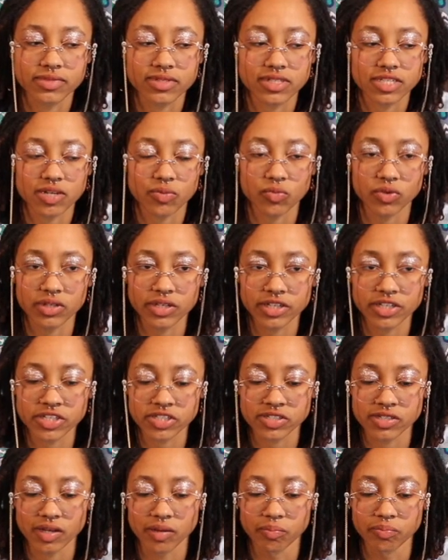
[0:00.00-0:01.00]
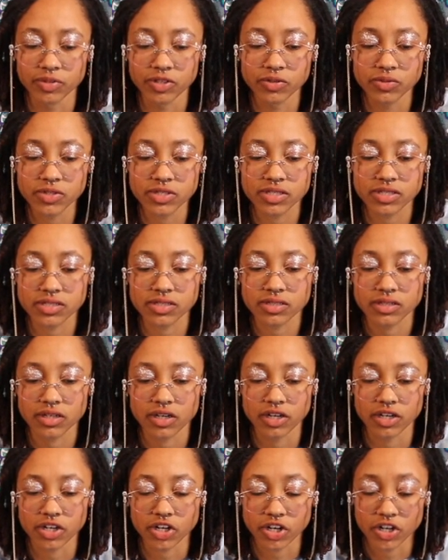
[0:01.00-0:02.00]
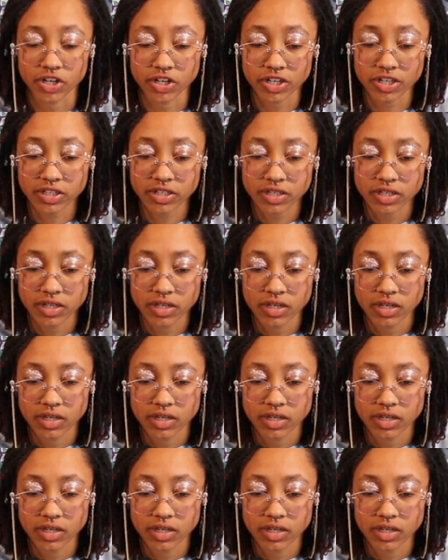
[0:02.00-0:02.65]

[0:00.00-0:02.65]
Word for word: some religious abuse occurred